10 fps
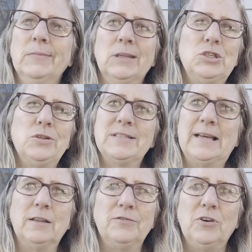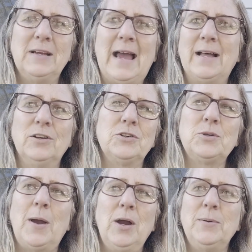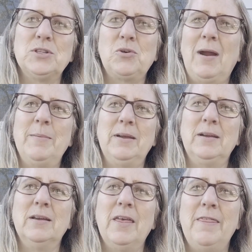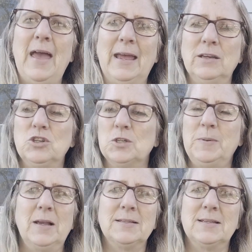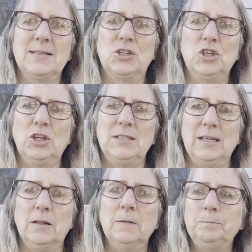she'll sell it for $1. So I always grab it then just because it's such a good deal.